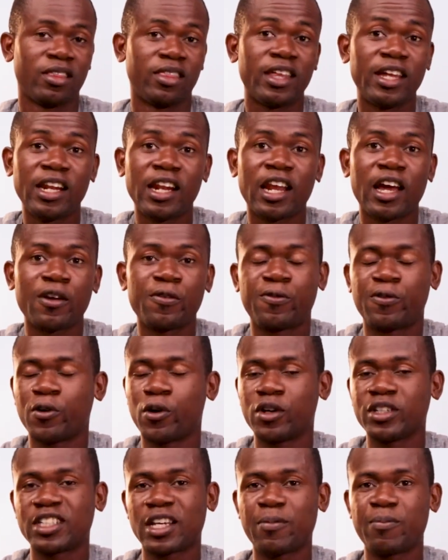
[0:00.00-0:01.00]
Deadline
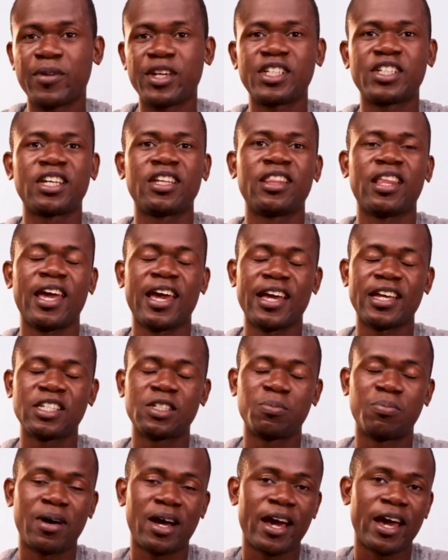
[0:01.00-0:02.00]
for submission
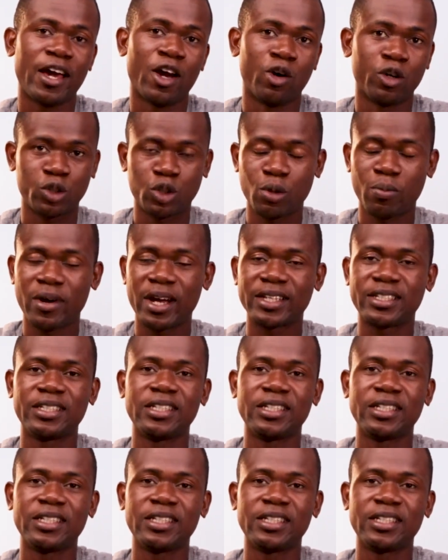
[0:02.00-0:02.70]
is by October